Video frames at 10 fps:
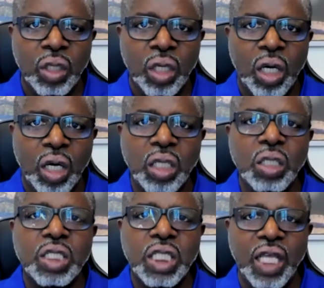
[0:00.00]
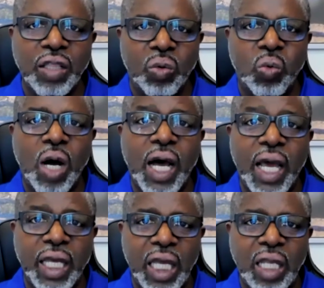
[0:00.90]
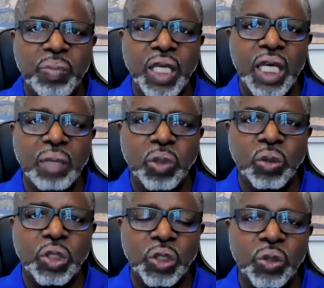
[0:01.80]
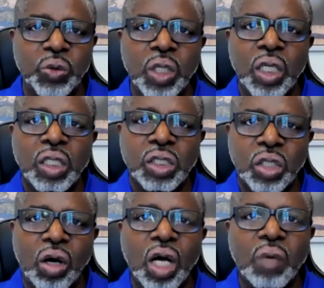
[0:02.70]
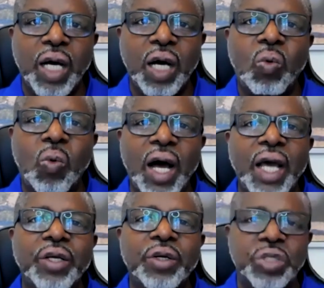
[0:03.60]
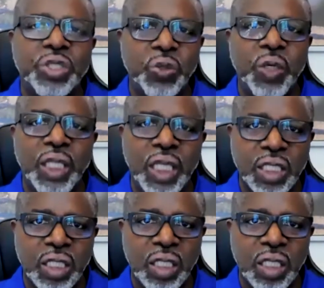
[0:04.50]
understand the why and be able to talk about why you're doing this.